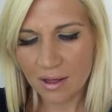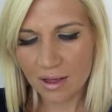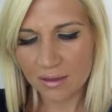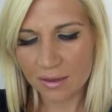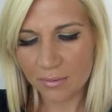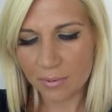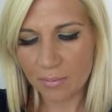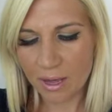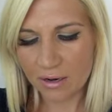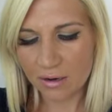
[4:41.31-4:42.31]
a little
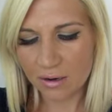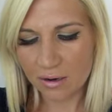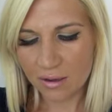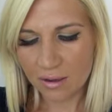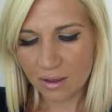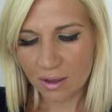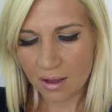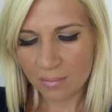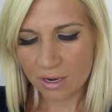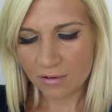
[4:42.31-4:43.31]
bit better.
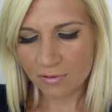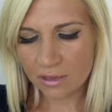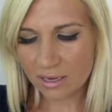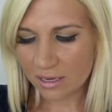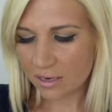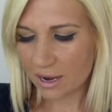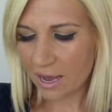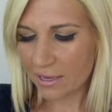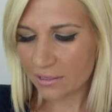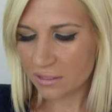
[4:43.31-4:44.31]
And I feel like it
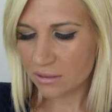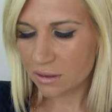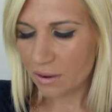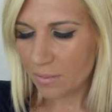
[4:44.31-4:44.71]
has